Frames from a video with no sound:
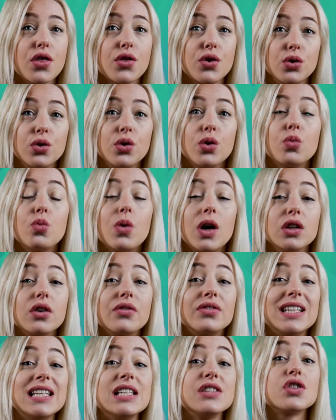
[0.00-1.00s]
through one of
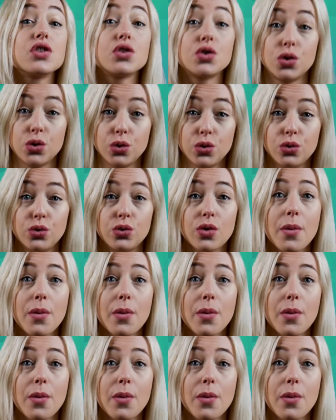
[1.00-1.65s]
these two